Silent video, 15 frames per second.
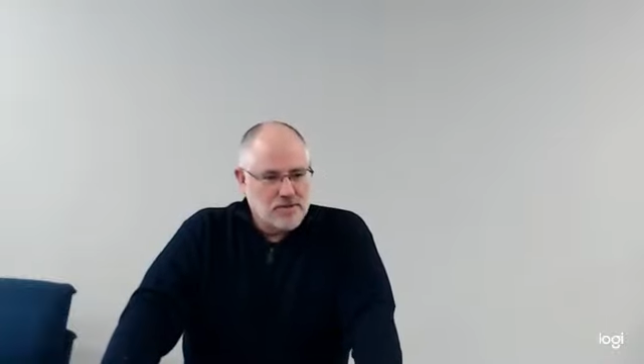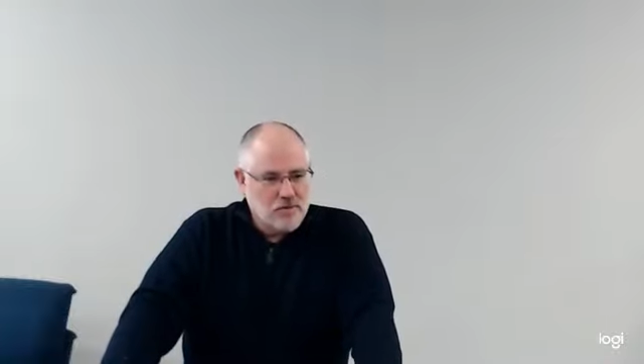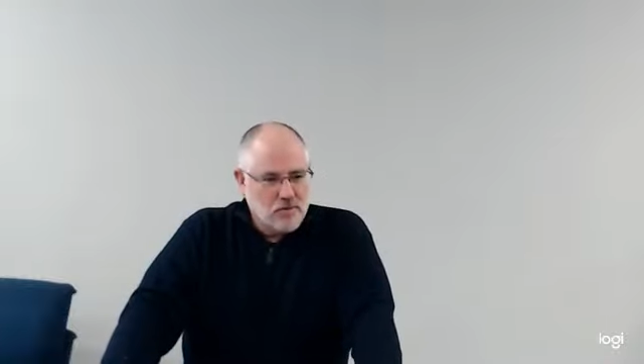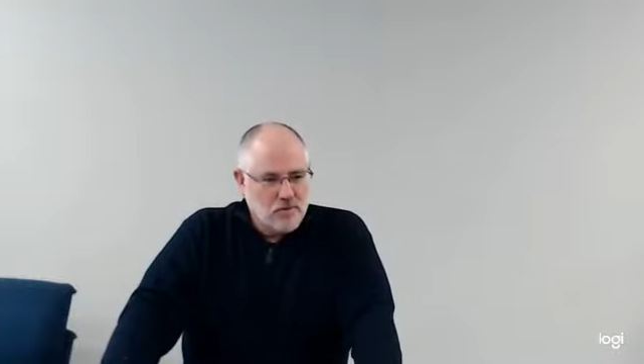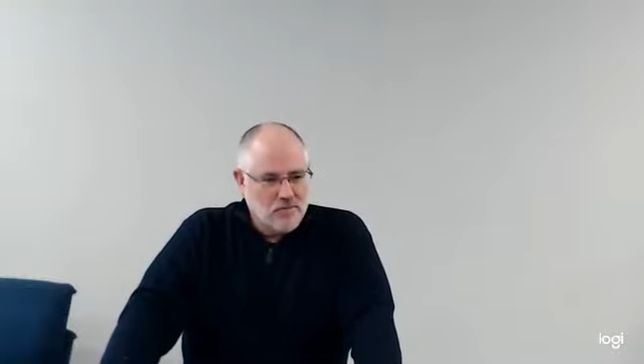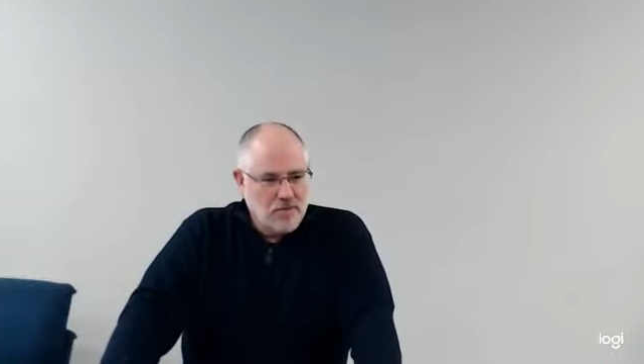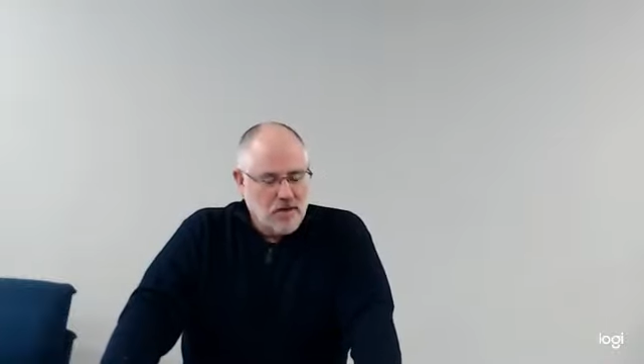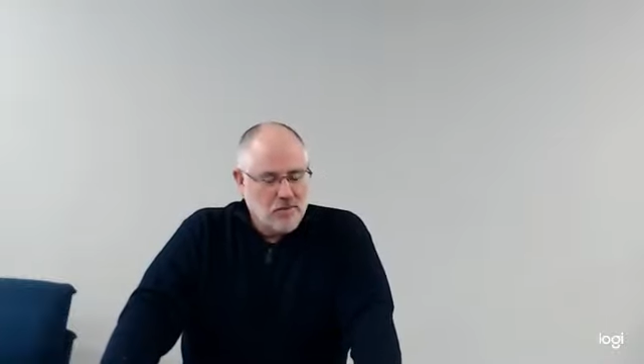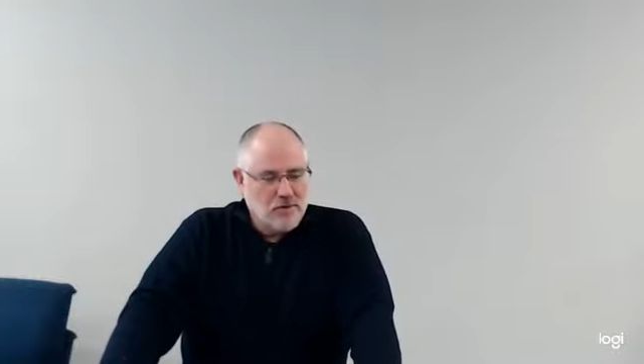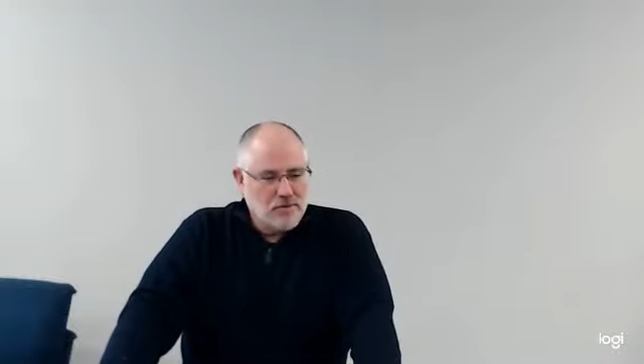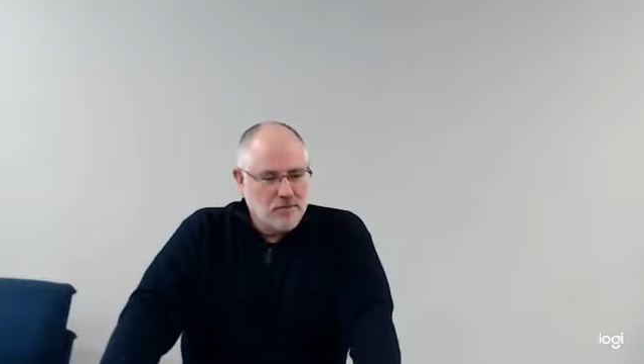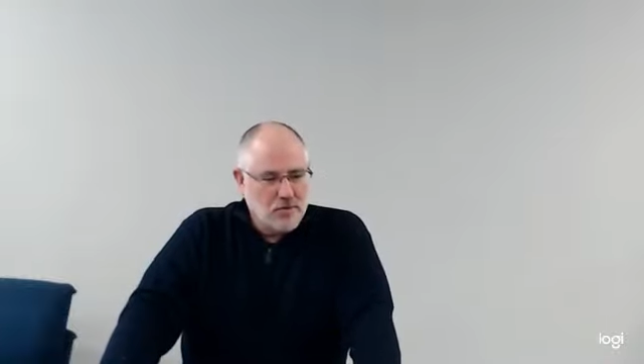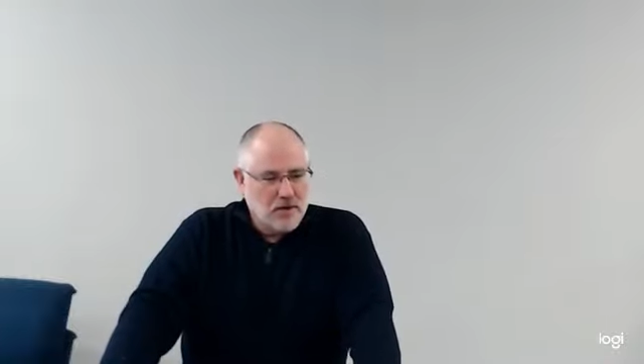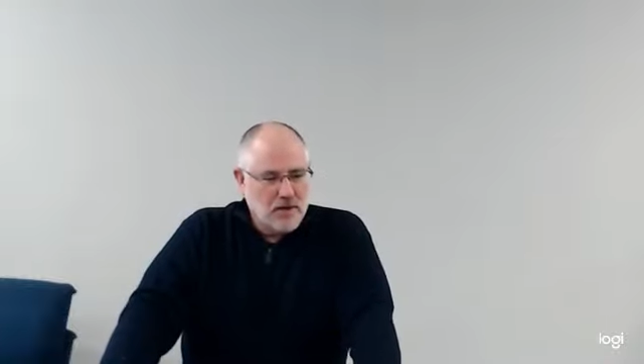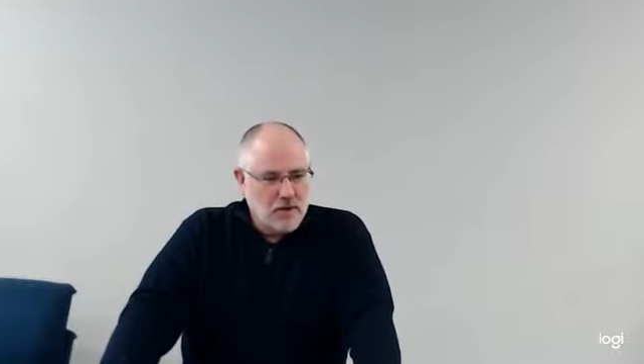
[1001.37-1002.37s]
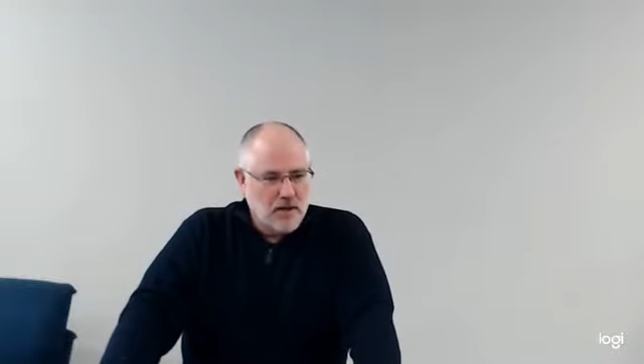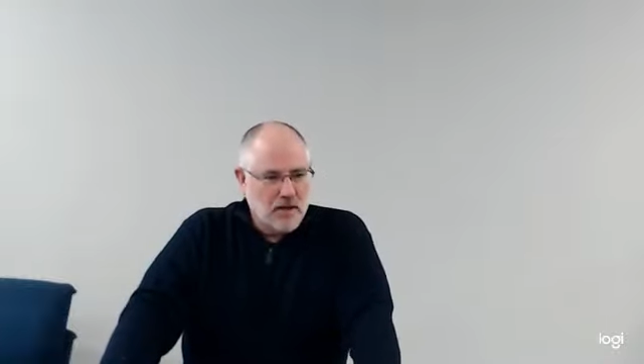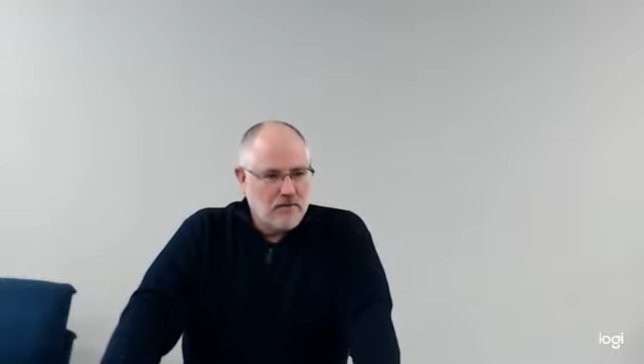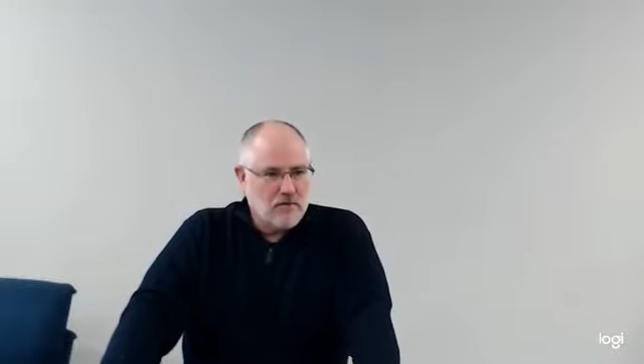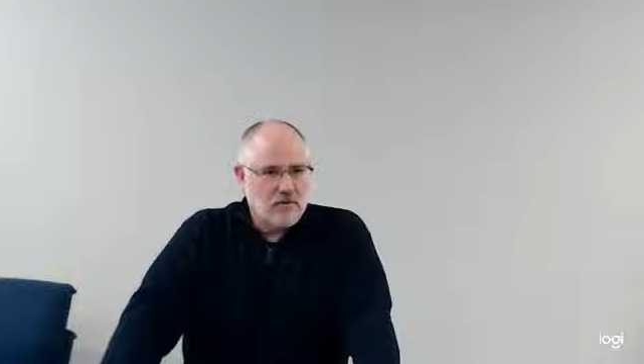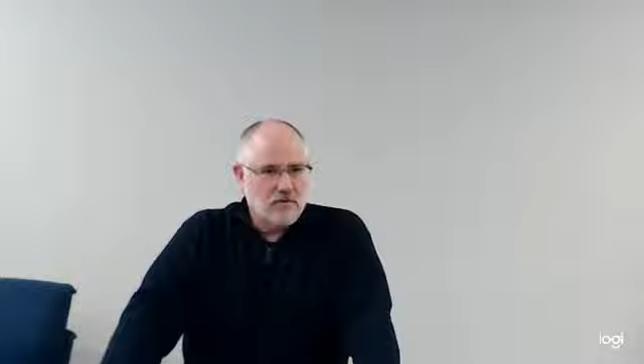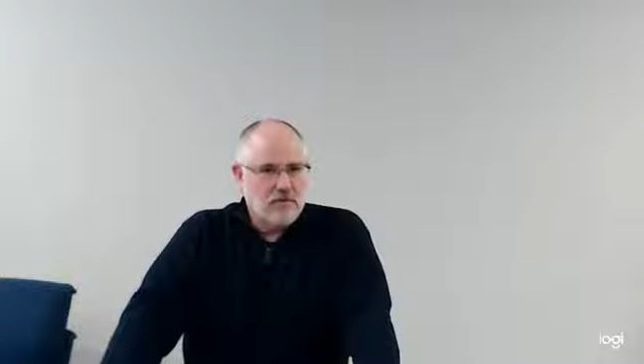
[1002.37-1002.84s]
So Henry's pretty
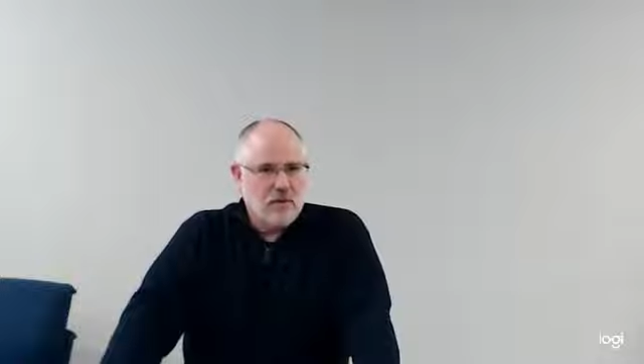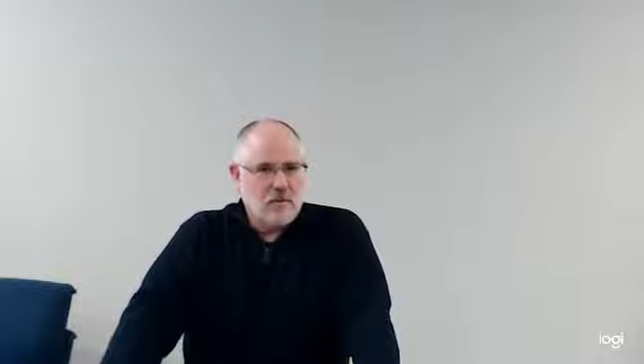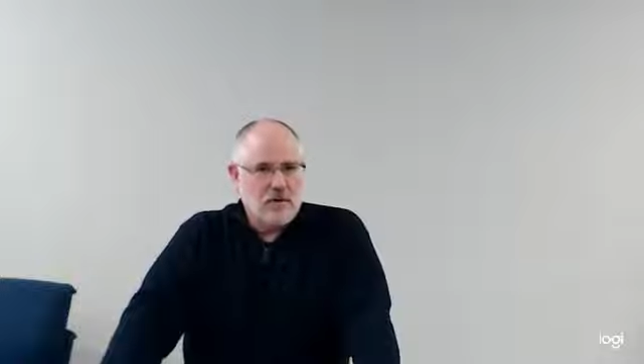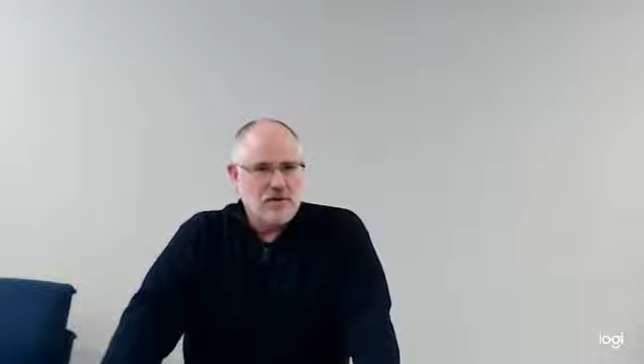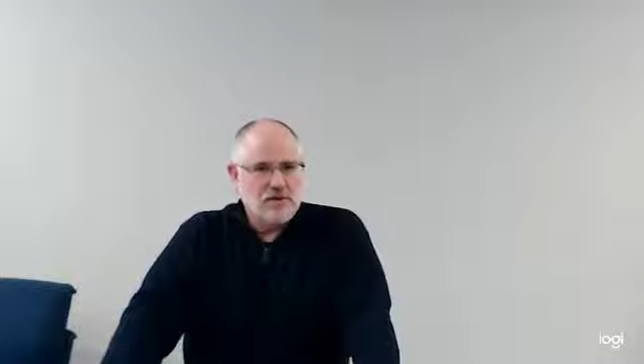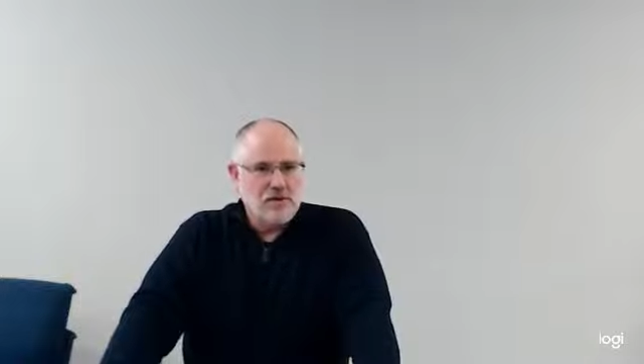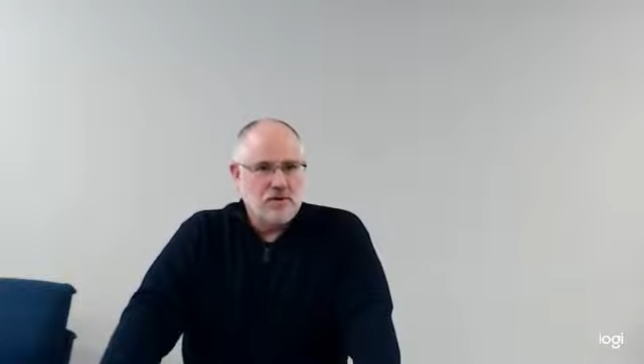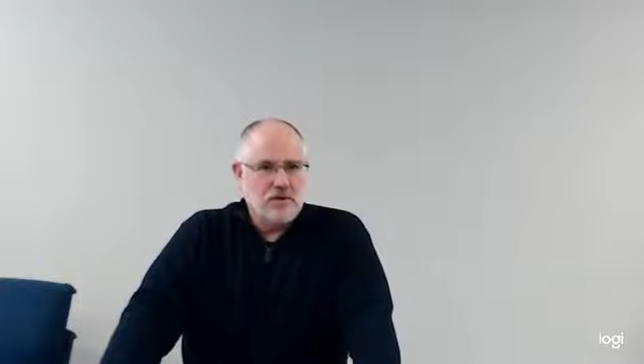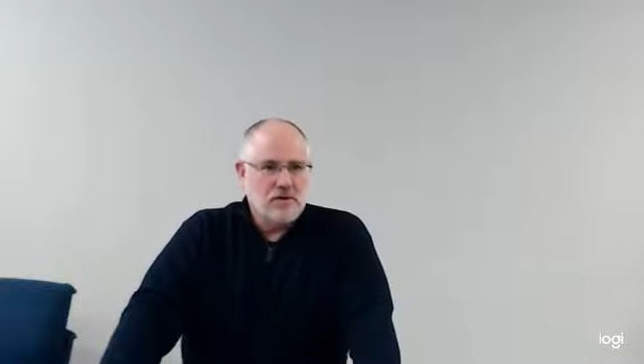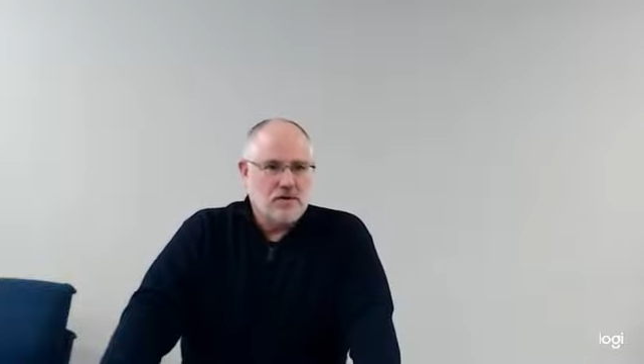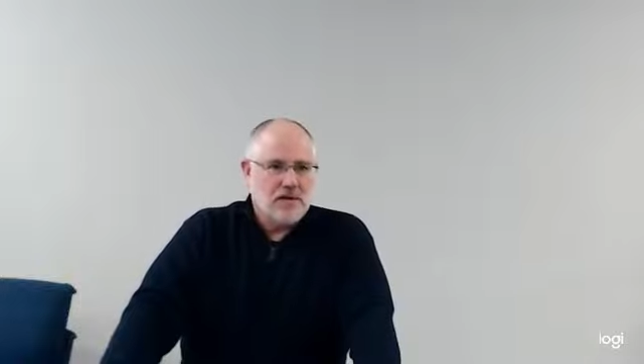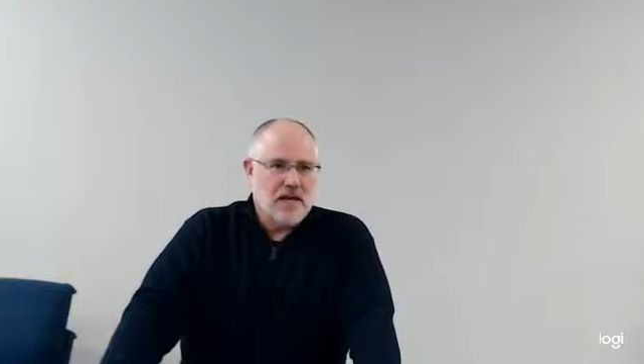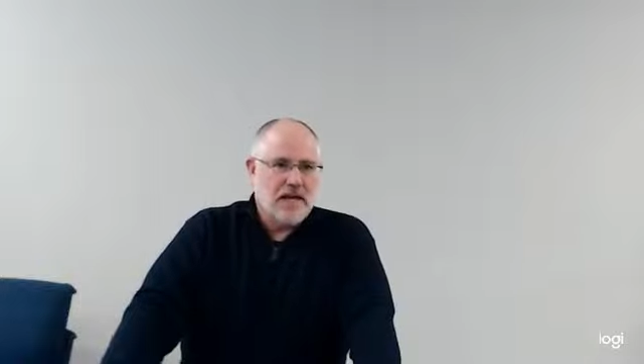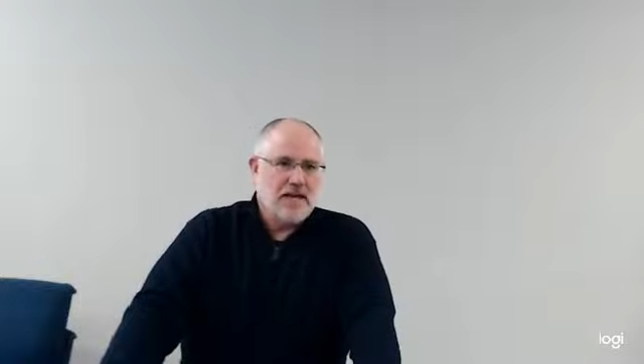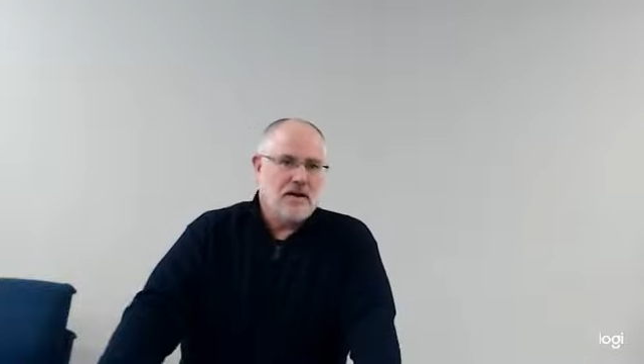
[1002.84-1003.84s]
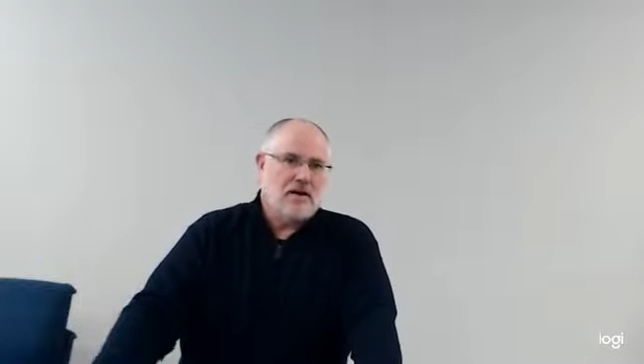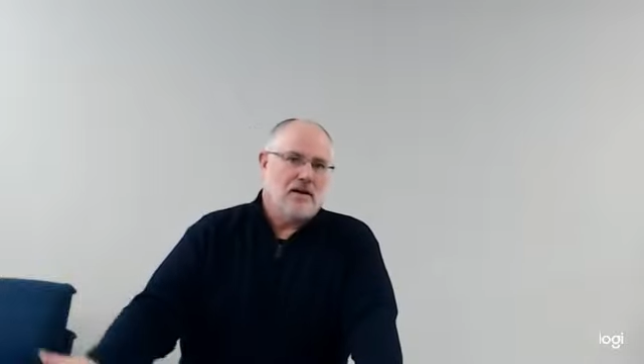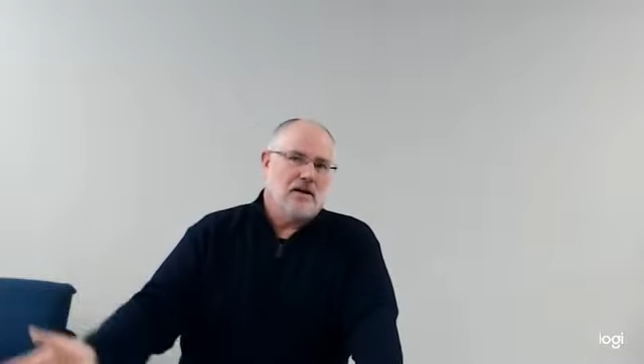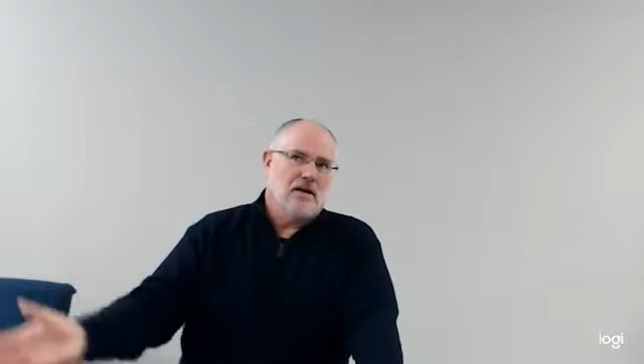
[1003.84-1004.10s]
clever in what he's doing to take